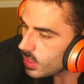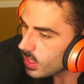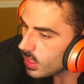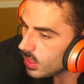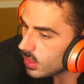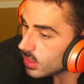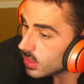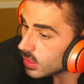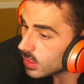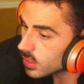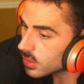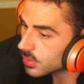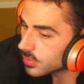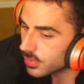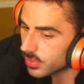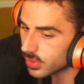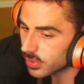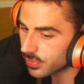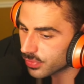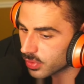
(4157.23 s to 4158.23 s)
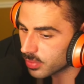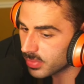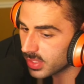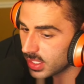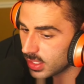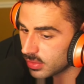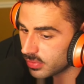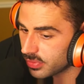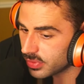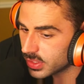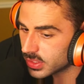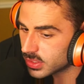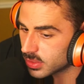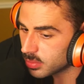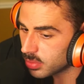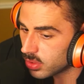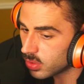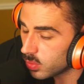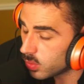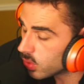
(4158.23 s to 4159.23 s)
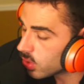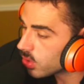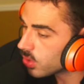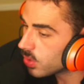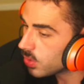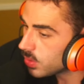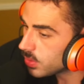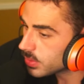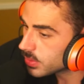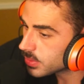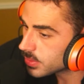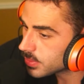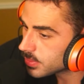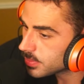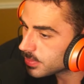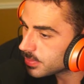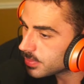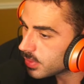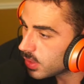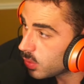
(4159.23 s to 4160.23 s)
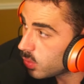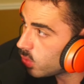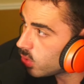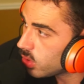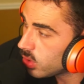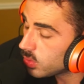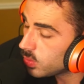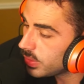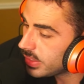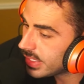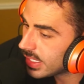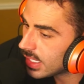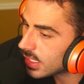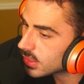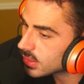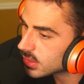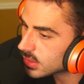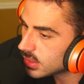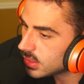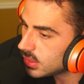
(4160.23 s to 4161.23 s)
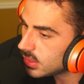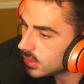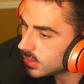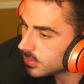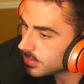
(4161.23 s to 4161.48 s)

They're they're from the invisible world, a world we can't see.